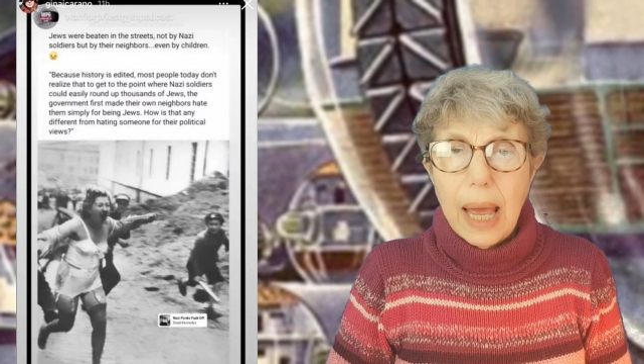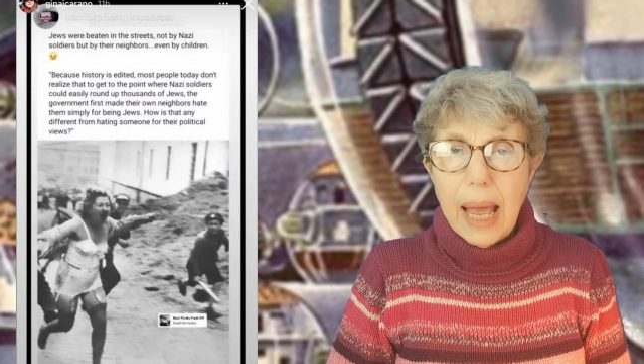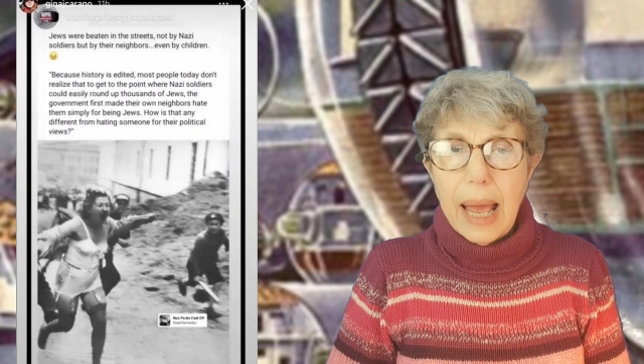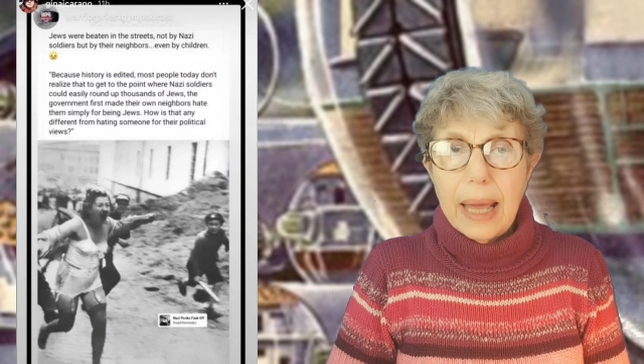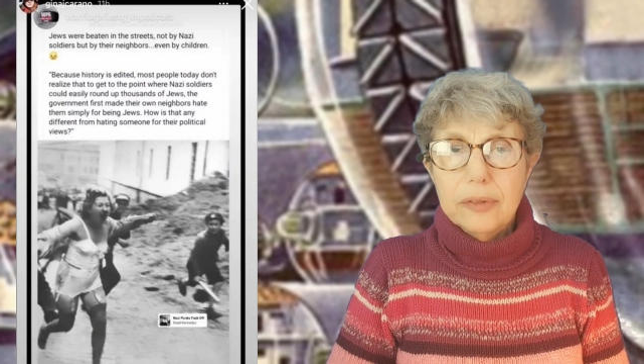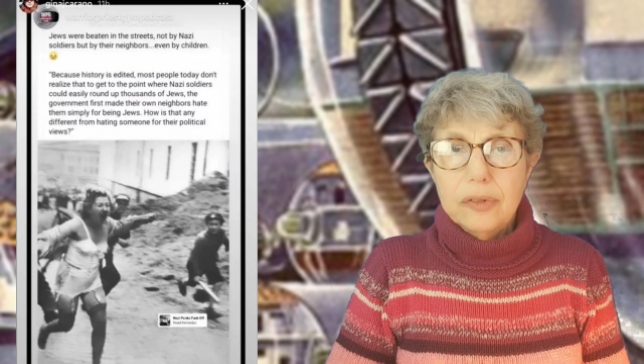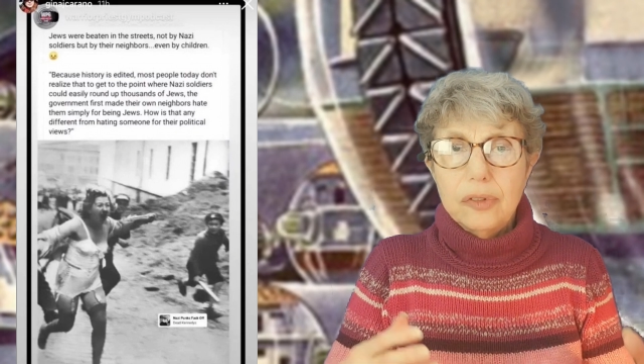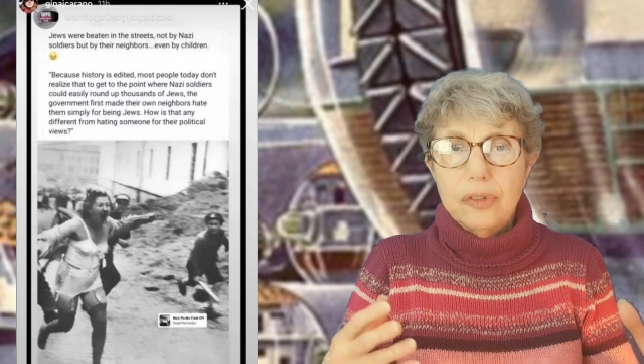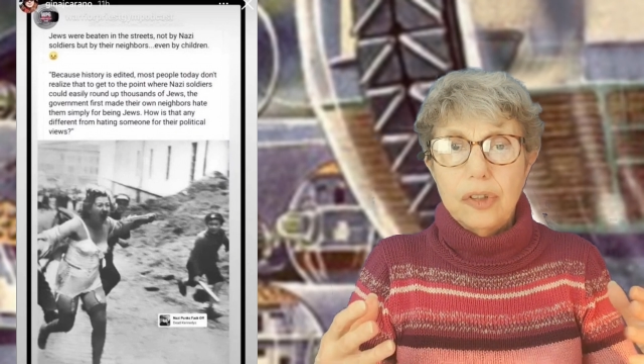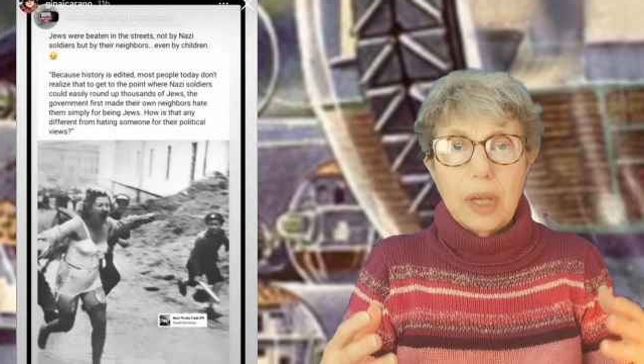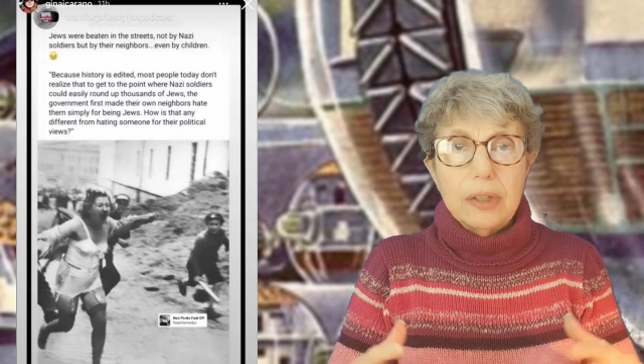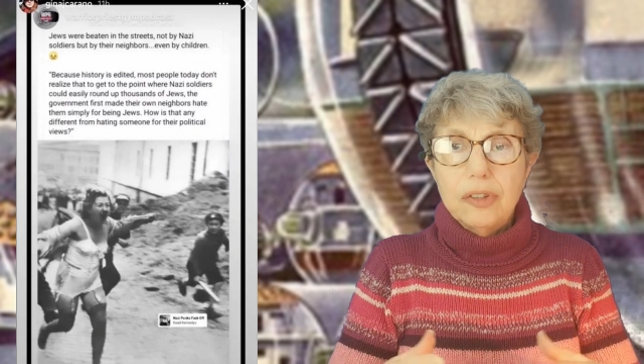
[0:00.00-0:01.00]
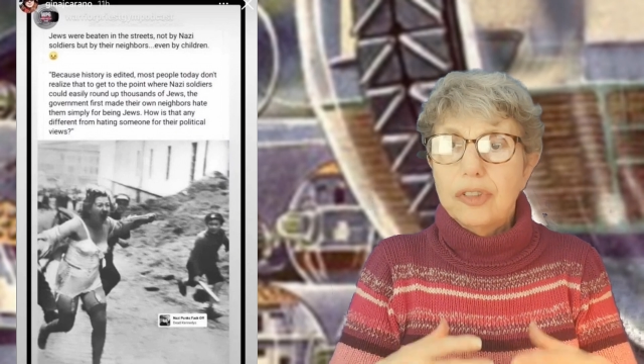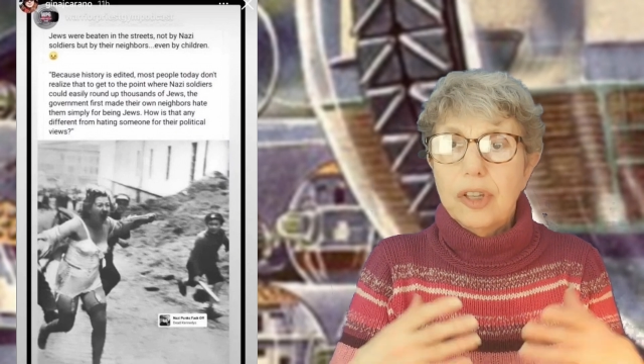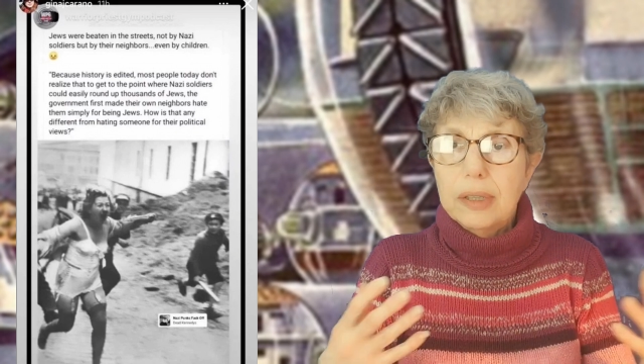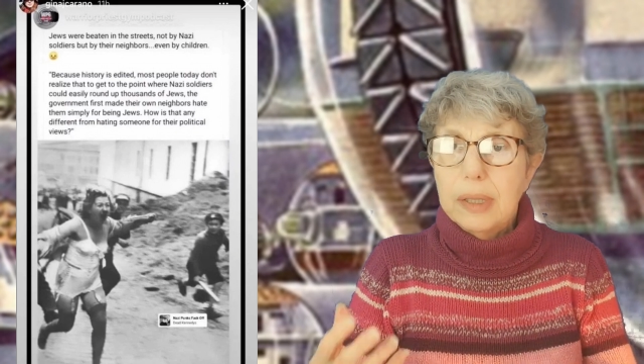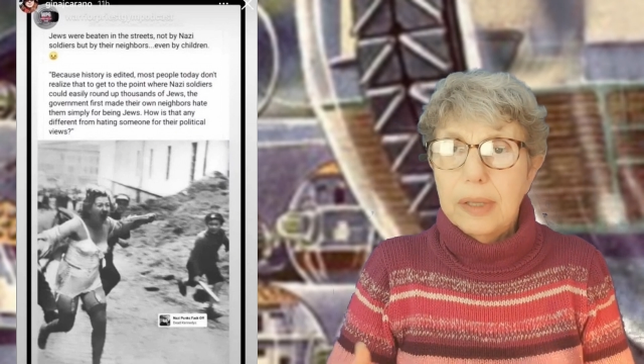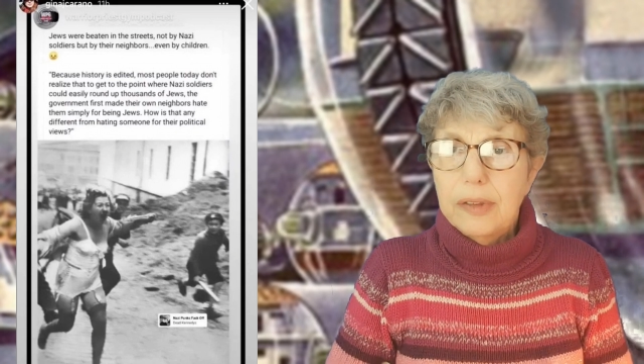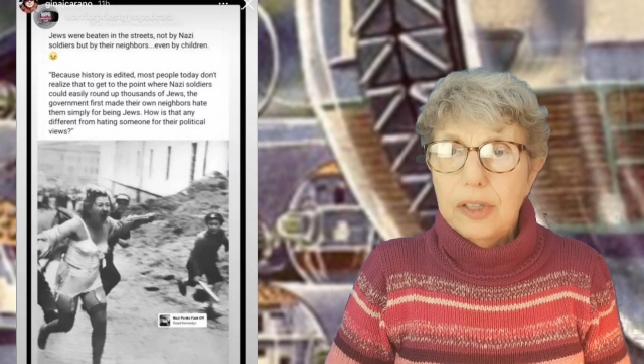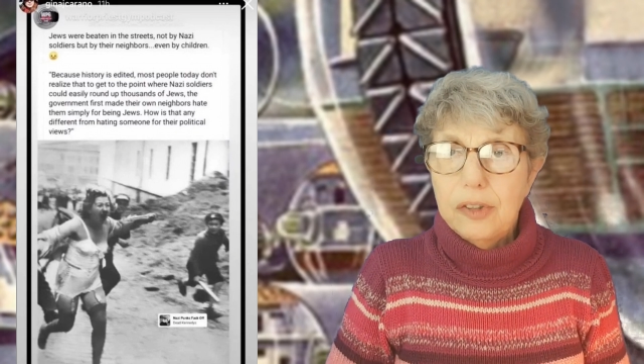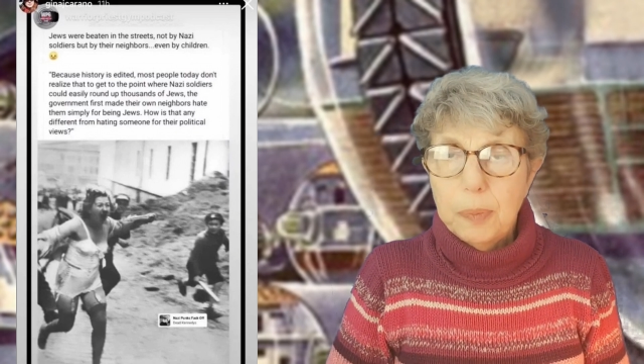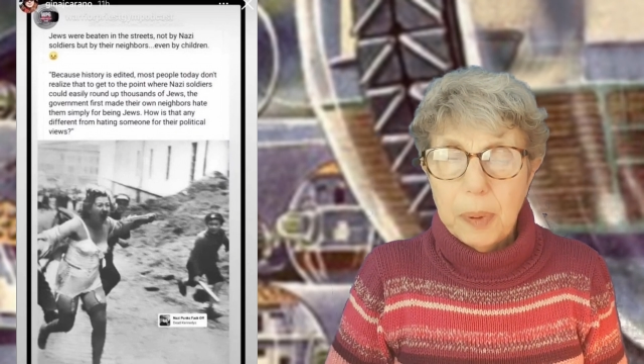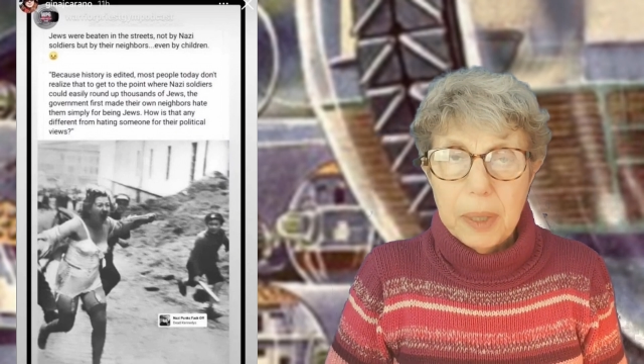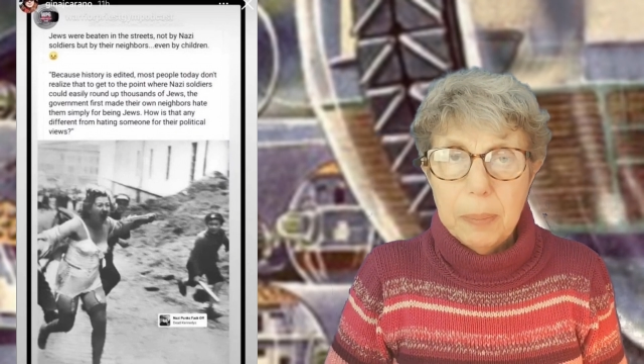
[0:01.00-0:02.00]
and suddenly
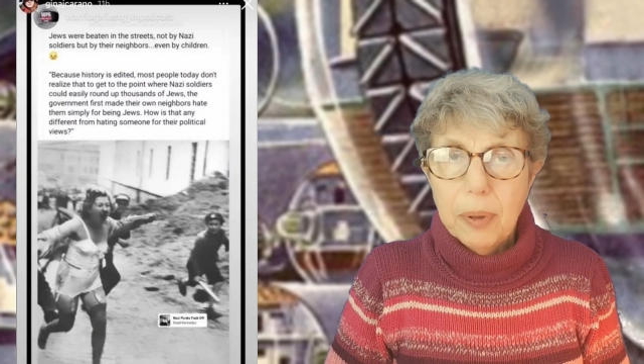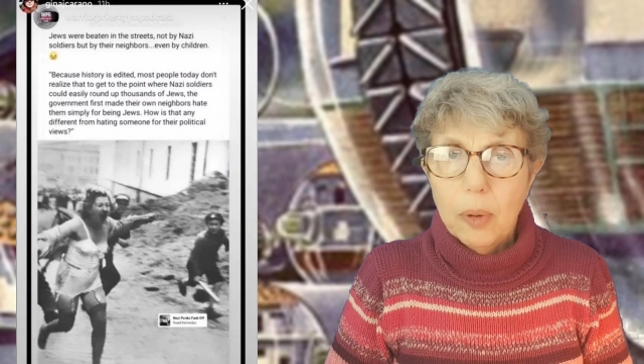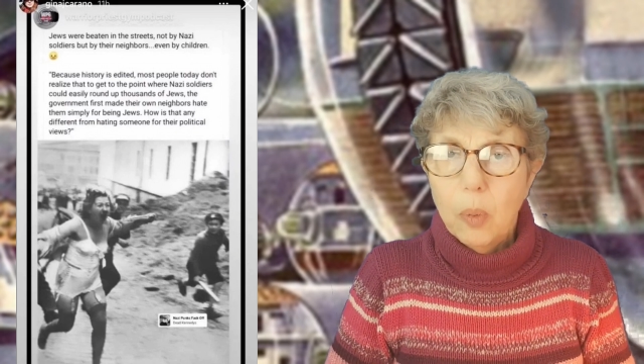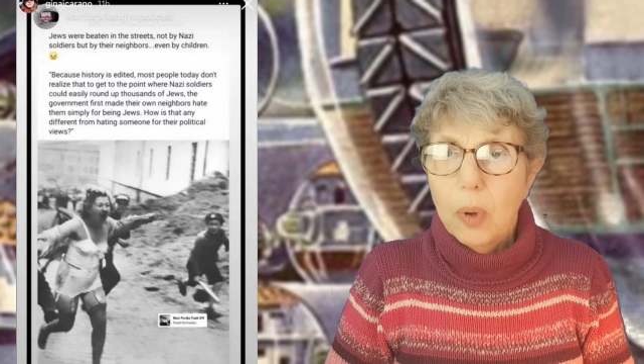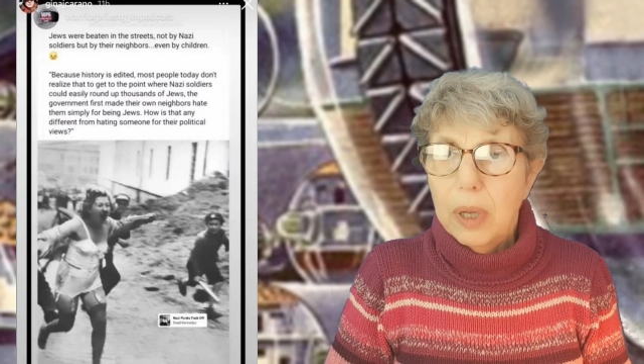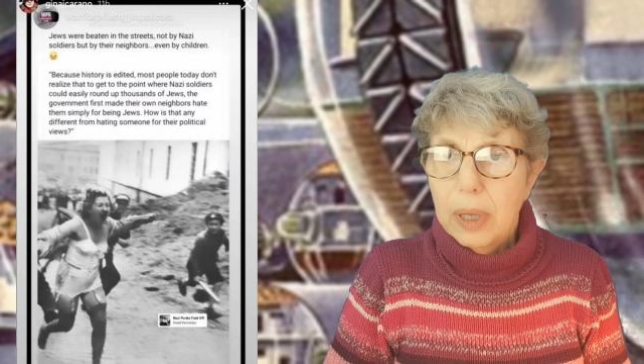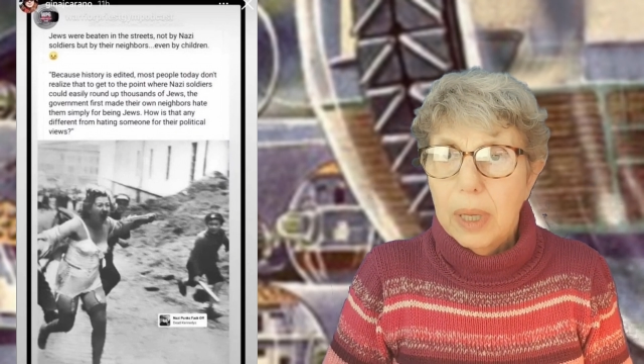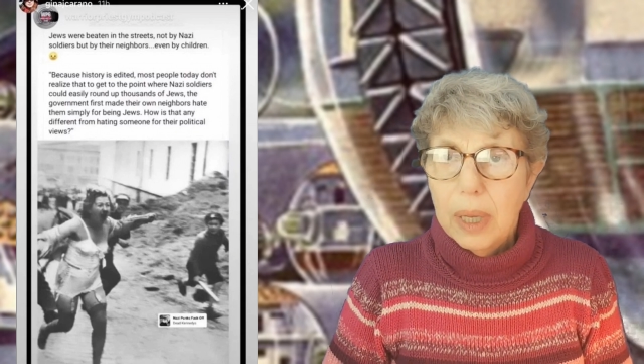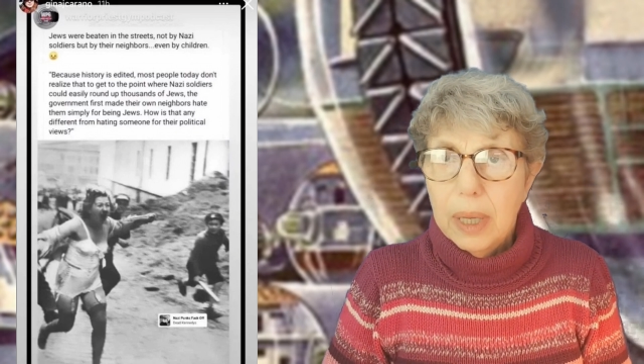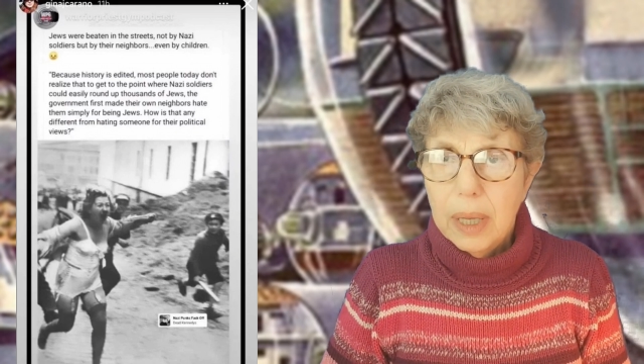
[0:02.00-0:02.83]
these people were